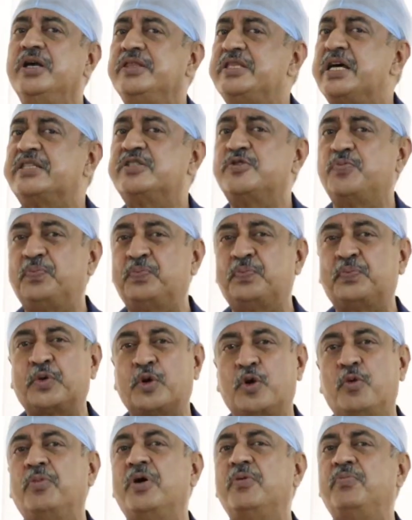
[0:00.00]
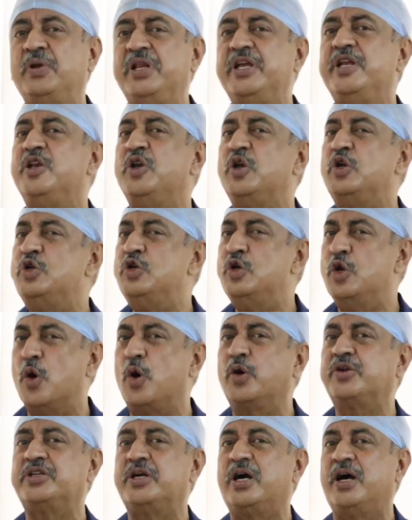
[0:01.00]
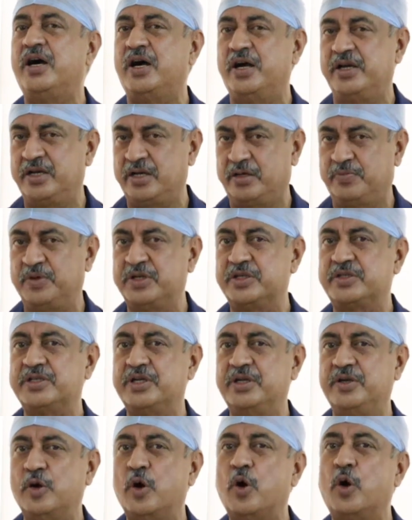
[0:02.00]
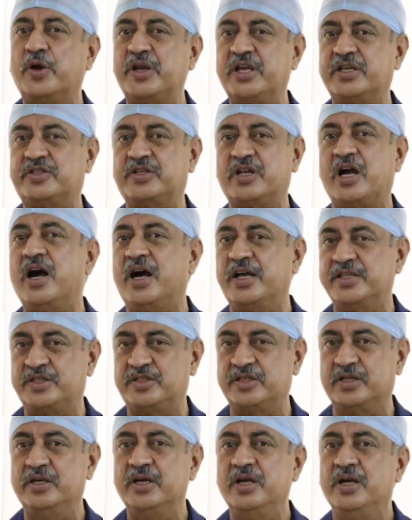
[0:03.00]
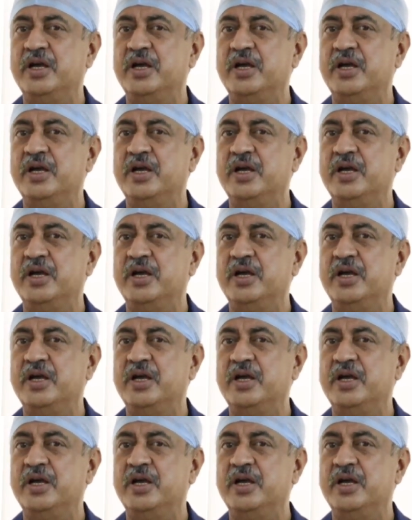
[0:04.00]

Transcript: that's probably not a 100% honest answer.